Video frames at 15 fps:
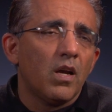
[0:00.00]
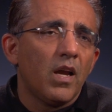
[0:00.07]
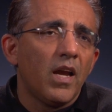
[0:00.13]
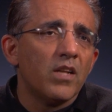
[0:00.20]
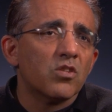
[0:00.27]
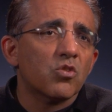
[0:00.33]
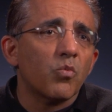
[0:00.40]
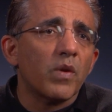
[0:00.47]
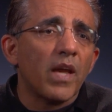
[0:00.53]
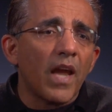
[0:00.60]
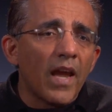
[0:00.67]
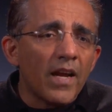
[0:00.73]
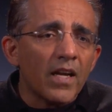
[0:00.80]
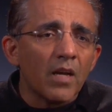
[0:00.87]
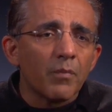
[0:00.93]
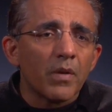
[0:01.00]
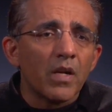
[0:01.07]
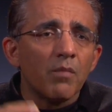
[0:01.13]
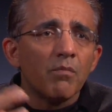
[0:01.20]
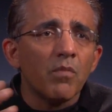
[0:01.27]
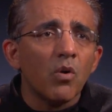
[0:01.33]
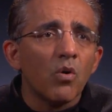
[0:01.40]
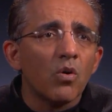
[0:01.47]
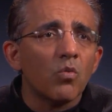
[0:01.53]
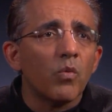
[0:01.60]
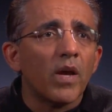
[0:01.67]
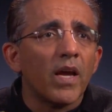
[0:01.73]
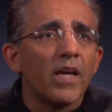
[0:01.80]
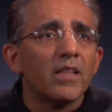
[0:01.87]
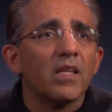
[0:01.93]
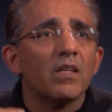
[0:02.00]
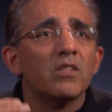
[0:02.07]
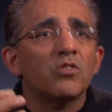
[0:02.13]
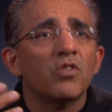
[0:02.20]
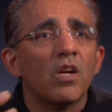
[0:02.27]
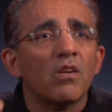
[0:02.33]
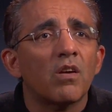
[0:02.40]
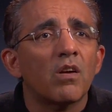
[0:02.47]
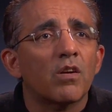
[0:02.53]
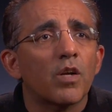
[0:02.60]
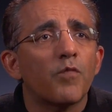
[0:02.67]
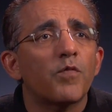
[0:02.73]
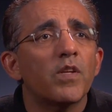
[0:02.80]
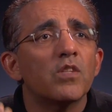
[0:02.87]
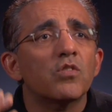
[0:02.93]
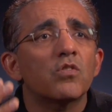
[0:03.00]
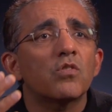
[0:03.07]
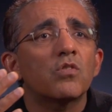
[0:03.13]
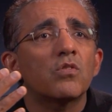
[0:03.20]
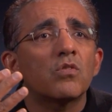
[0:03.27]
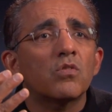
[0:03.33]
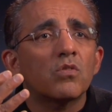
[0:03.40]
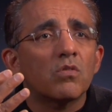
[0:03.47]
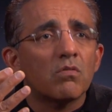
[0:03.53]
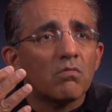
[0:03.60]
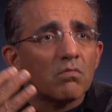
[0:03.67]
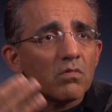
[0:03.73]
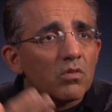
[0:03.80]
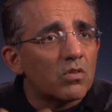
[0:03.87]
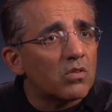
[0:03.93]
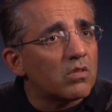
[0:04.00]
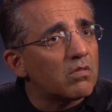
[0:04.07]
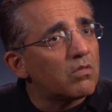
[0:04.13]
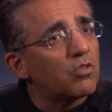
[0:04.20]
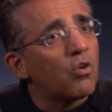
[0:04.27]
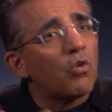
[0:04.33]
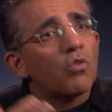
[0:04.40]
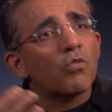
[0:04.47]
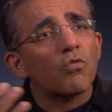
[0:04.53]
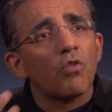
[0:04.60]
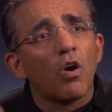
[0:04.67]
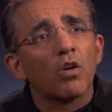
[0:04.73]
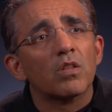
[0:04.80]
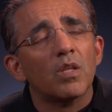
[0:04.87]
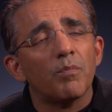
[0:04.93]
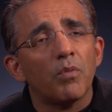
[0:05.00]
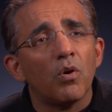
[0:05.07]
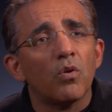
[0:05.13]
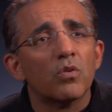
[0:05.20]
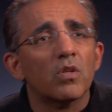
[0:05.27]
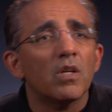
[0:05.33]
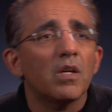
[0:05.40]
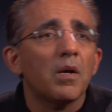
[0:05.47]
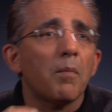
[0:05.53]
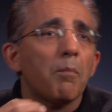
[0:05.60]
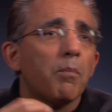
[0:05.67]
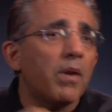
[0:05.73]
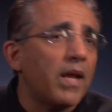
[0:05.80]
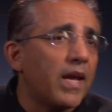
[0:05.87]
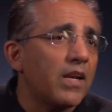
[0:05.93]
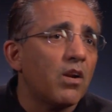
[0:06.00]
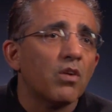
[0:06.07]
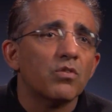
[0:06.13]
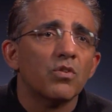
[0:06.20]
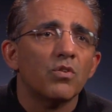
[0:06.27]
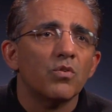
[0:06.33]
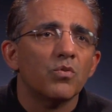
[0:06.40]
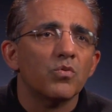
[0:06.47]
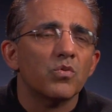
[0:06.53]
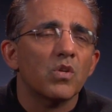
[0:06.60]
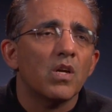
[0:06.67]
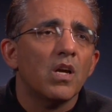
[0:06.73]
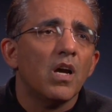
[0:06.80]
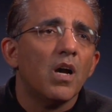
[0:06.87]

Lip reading: And so we end up in a mode where the general drift is don't rock the boat, play not to lose.